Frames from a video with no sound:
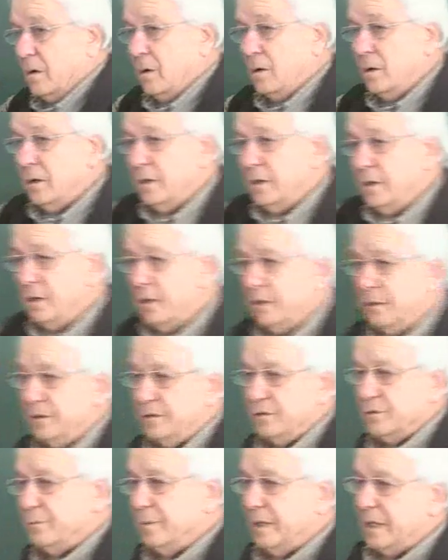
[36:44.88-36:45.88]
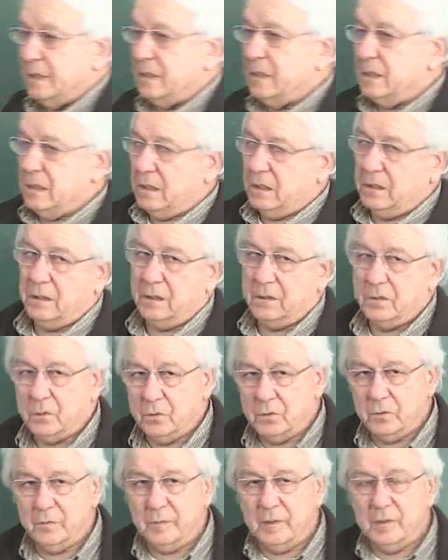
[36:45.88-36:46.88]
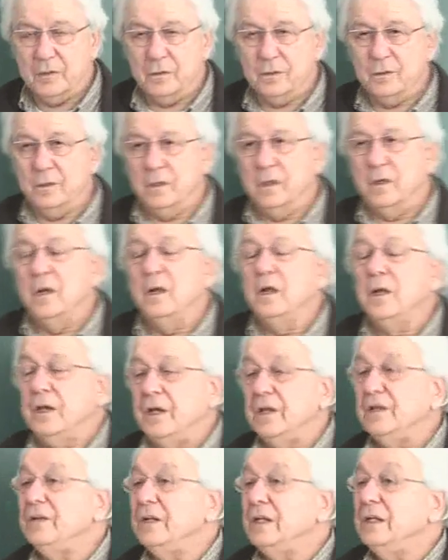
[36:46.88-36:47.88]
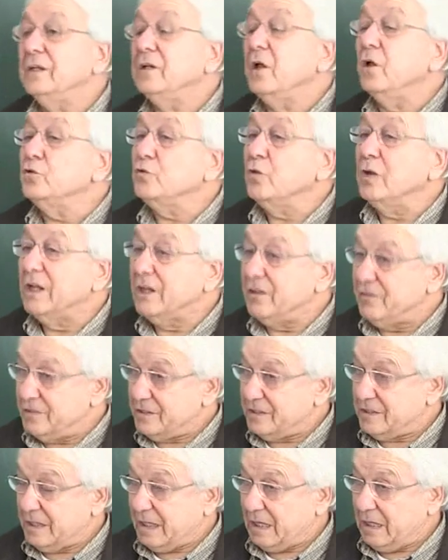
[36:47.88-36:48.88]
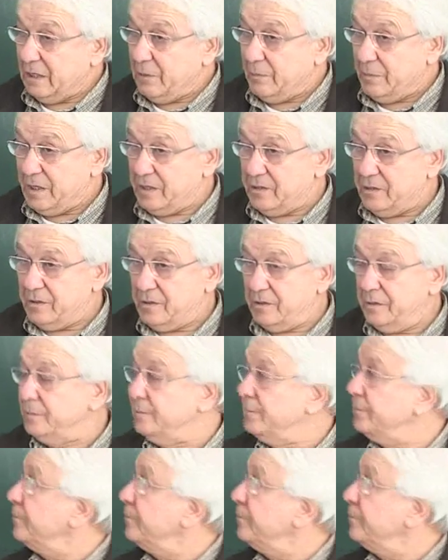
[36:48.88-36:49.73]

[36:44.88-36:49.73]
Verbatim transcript: or the spin in the two dimensions, in the non-relativistic limit.